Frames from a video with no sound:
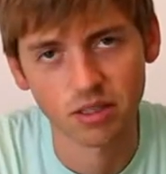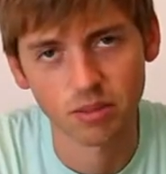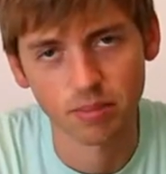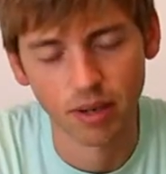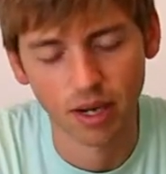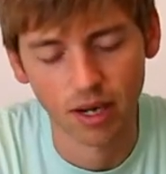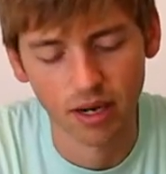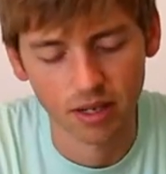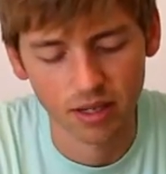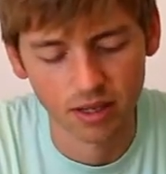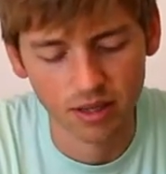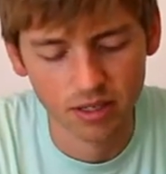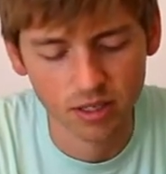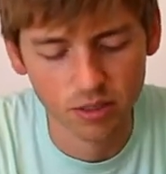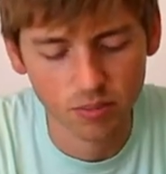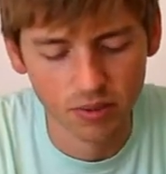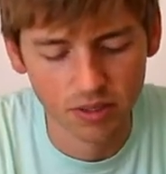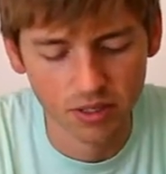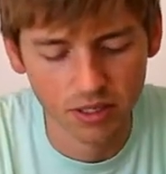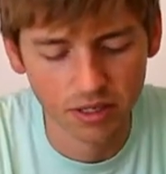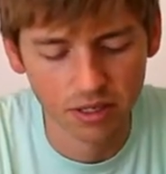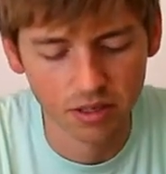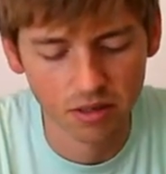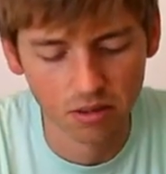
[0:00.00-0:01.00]
about it: this
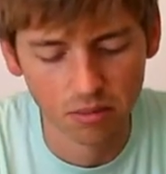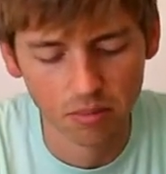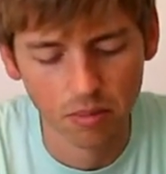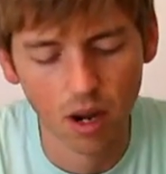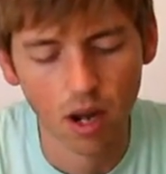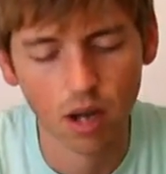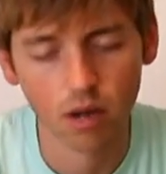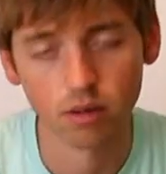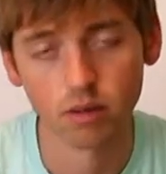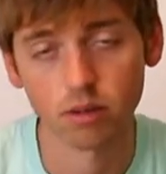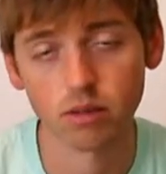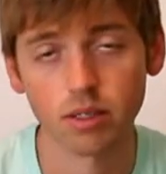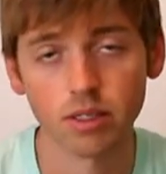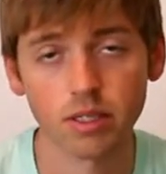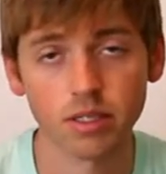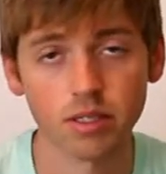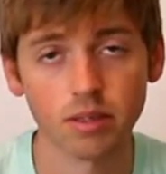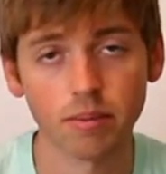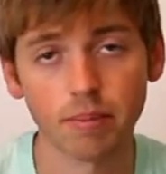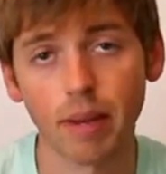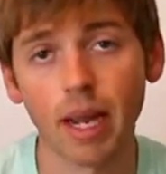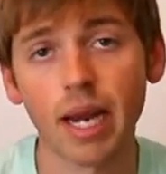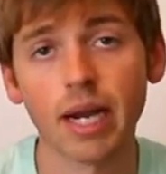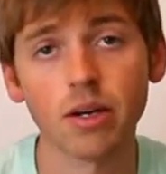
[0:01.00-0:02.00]
particular model is
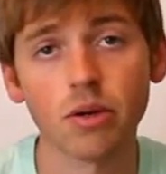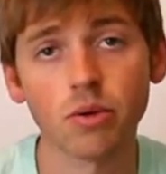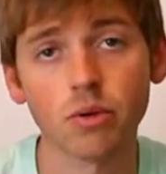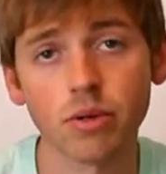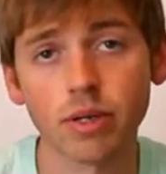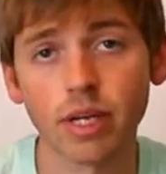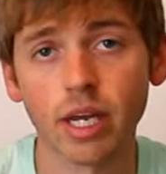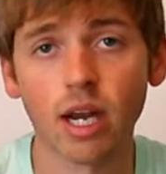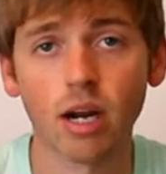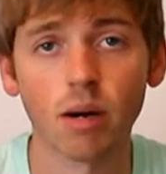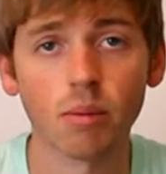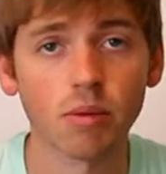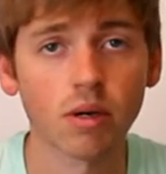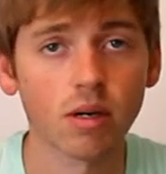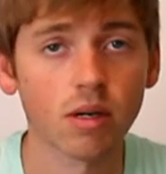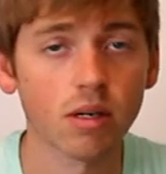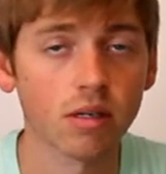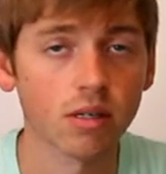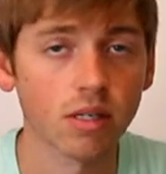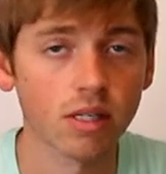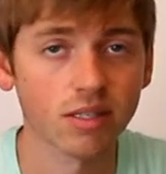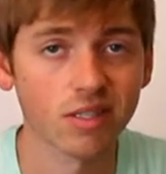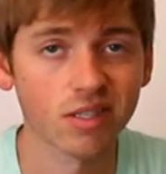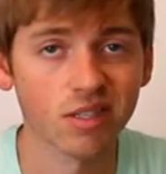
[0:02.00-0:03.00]
a manual
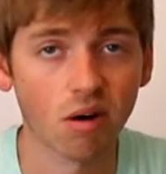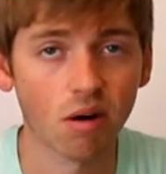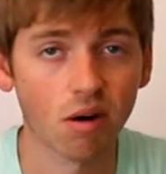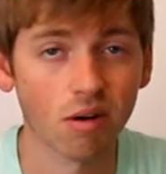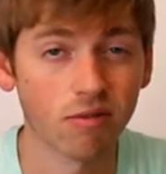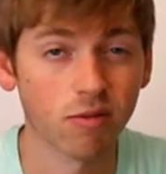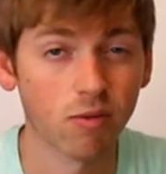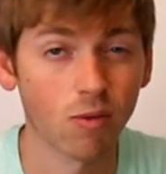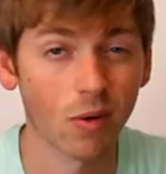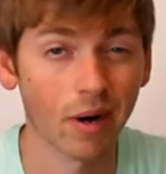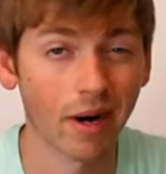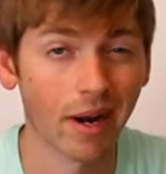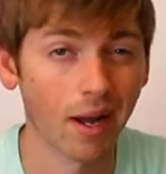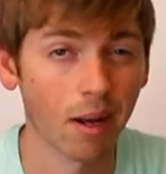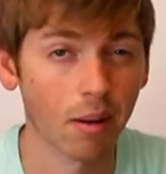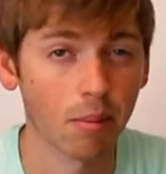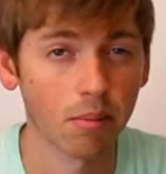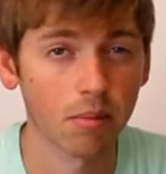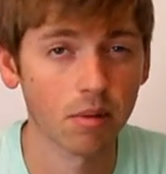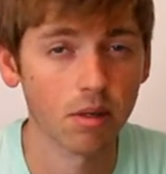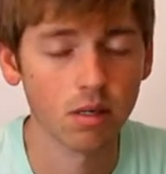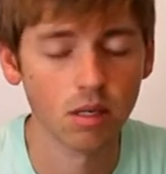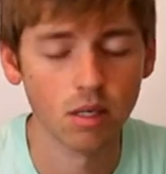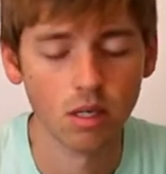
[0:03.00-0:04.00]
camera. It's the
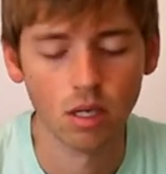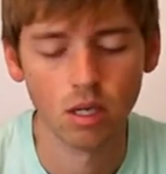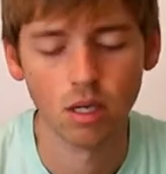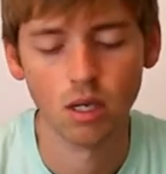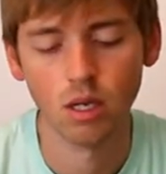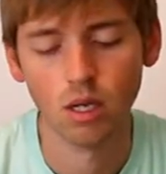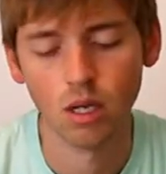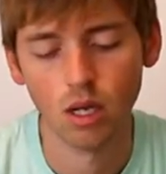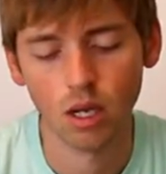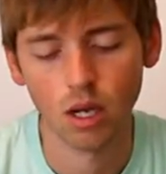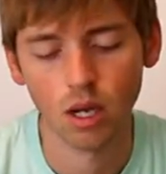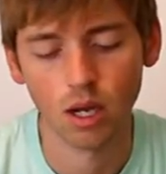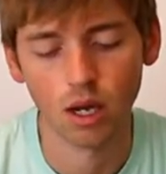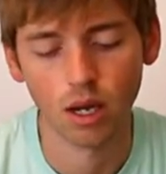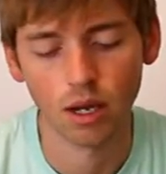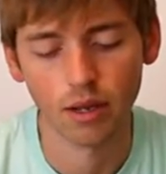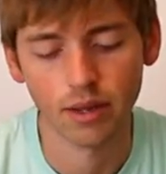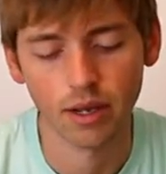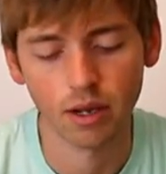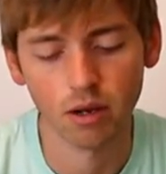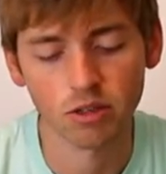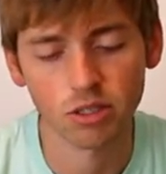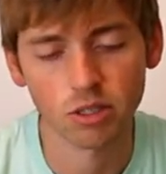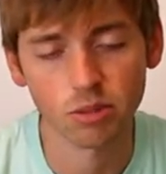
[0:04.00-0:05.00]
R4M.
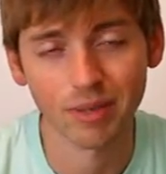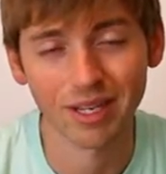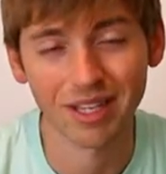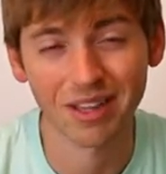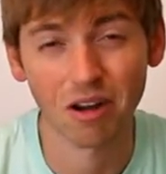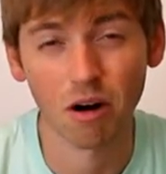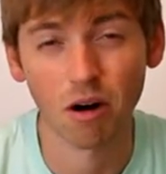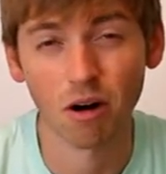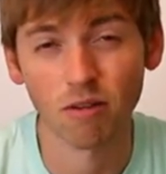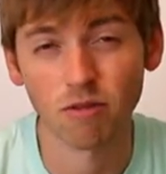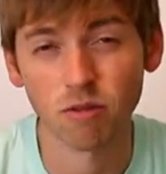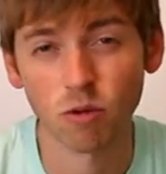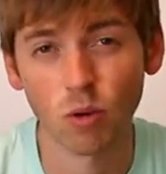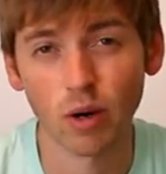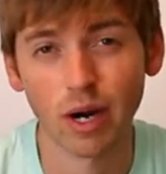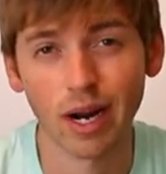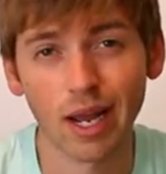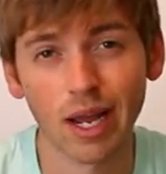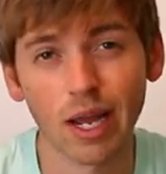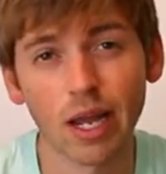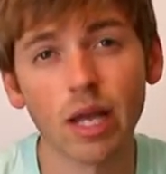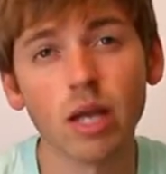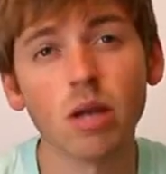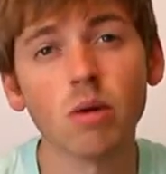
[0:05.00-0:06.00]
They also make the
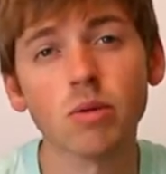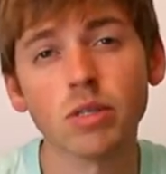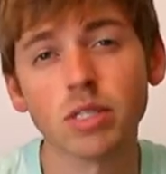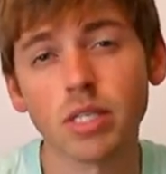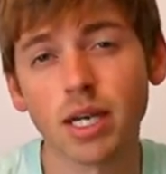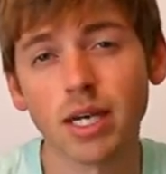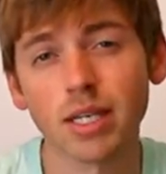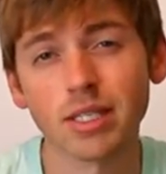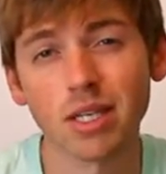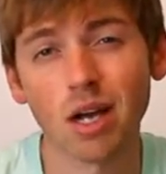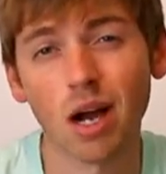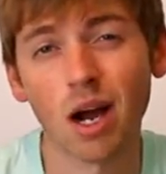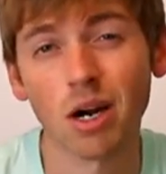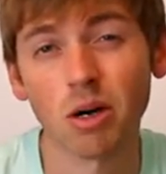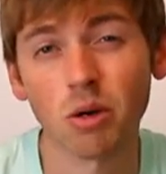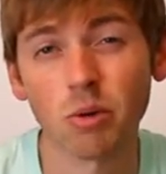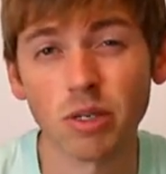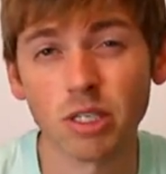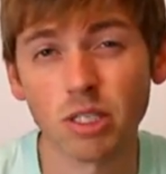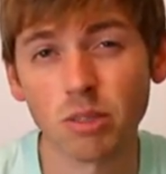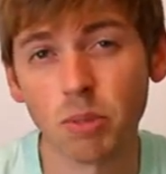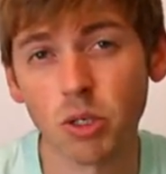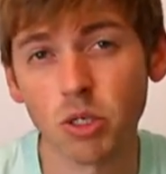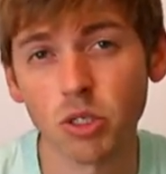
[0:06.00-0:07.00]
R4A, which has auto
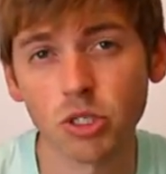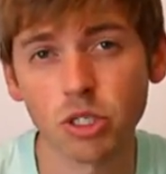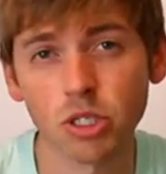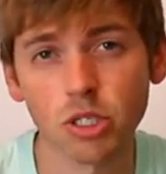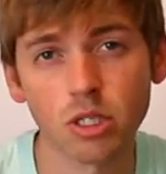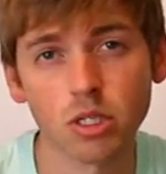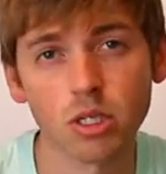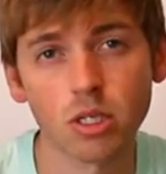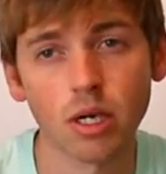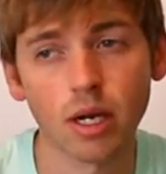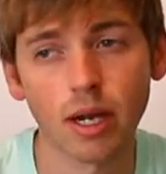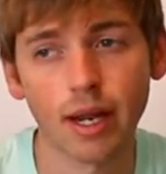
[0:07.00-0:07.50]
exposure